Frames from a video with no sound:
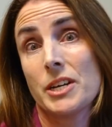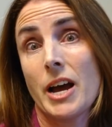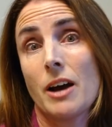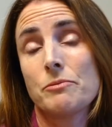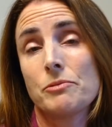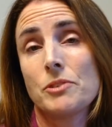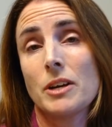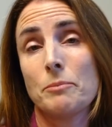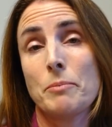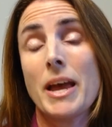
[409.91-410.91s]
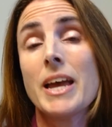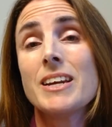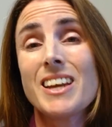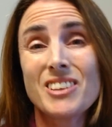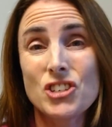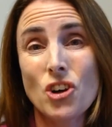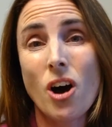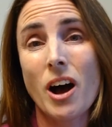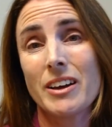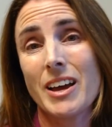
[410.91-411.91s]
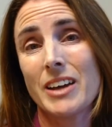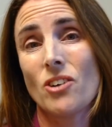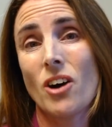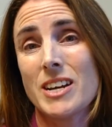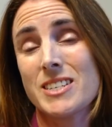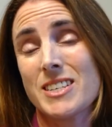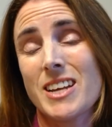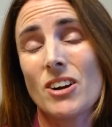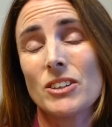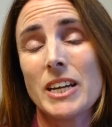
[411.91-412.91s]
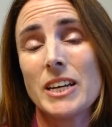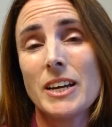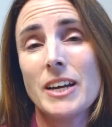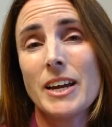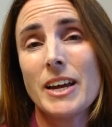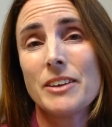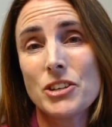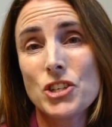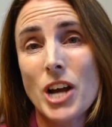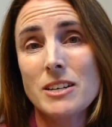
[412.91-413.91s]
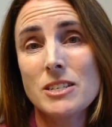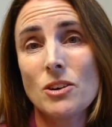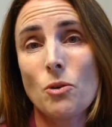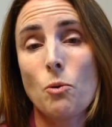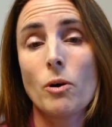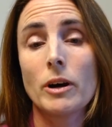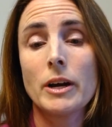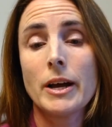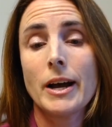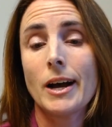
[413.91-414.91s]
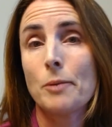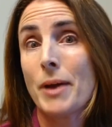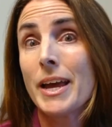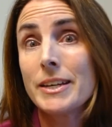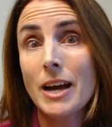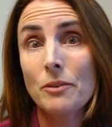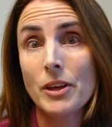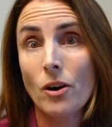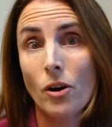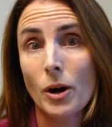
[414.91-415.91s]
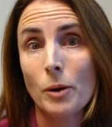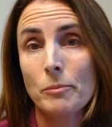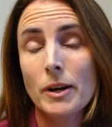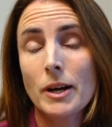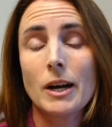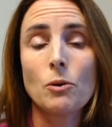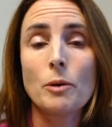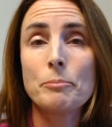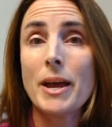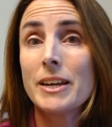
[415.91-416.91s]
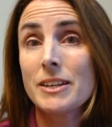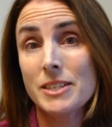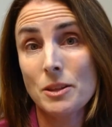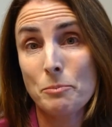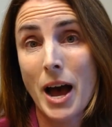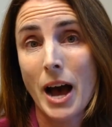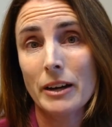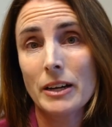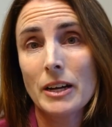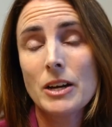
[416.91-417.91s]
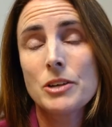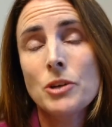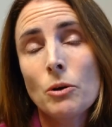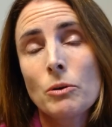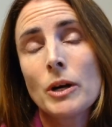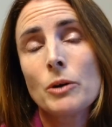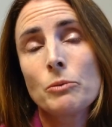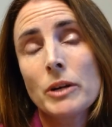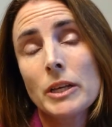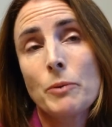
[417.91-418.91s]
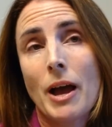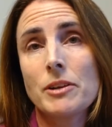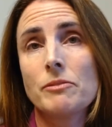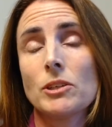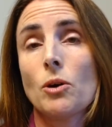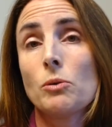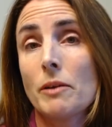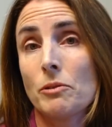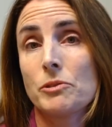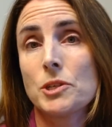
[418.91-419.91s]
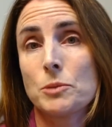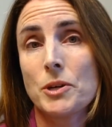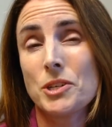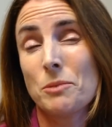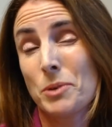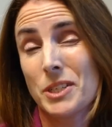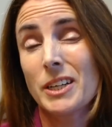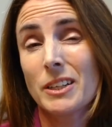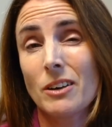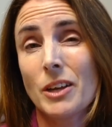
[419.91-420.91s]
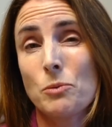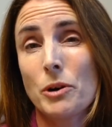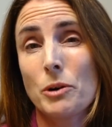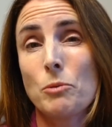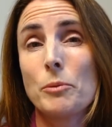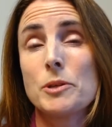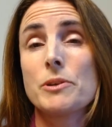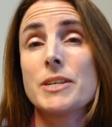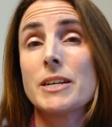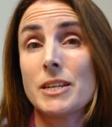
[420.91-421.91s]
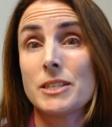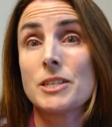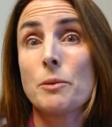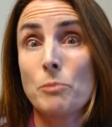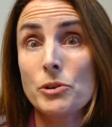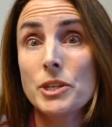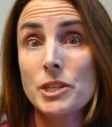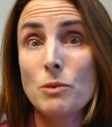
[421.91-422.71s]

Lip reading: have pain in the jaw and not necessarily in the chest, or pain down the arm, or pain into the back. So really, we have to have a low level of suspicion, particularly when a woman's presenting to the emergency